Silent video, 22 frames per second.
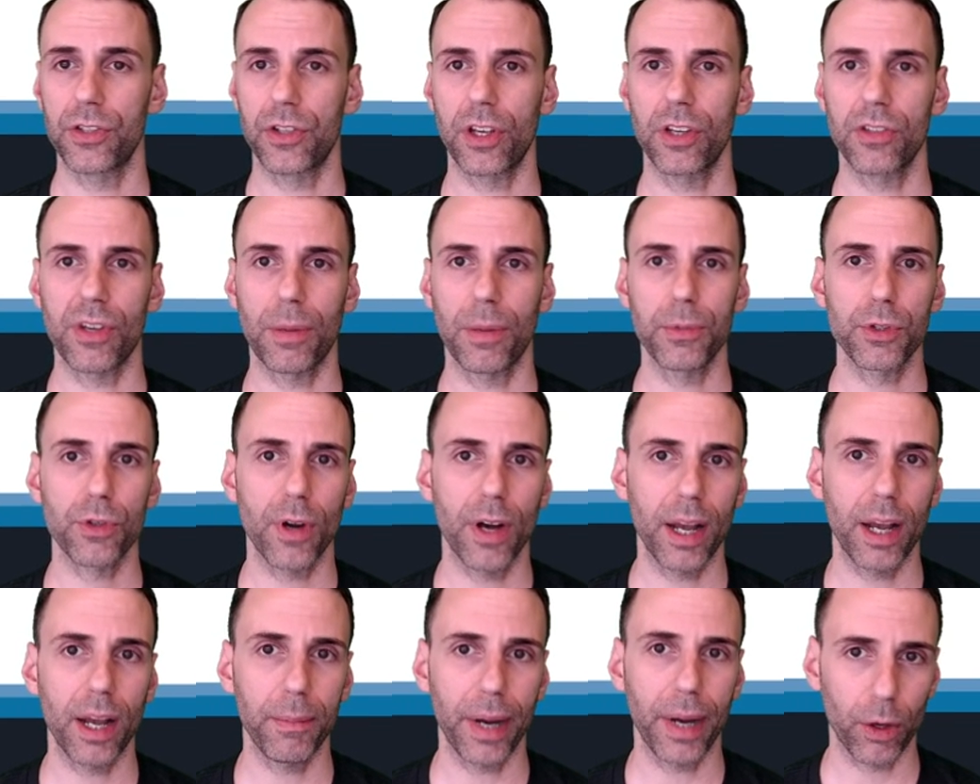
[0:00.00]
because I'm
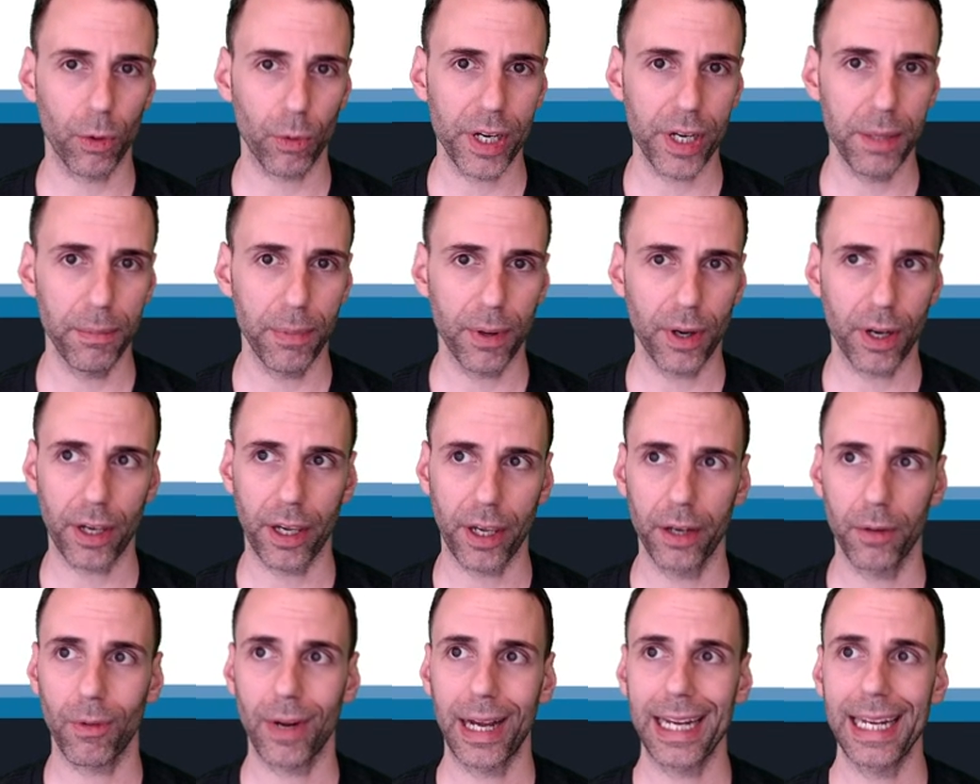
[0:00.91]
drawing my green
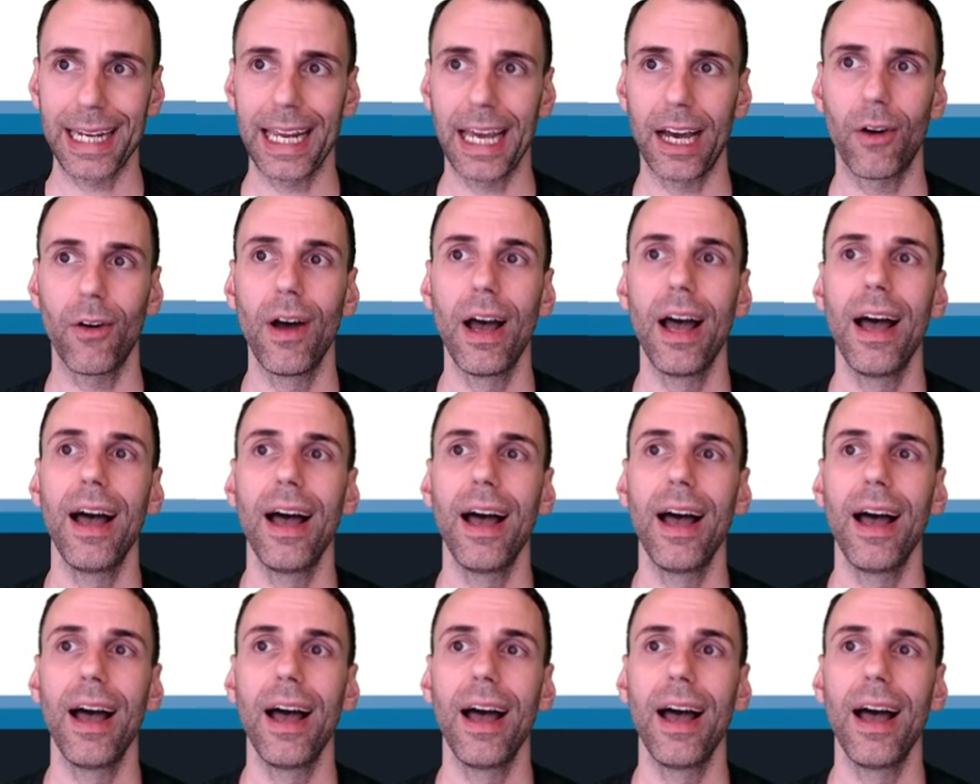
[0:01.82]
bucket right now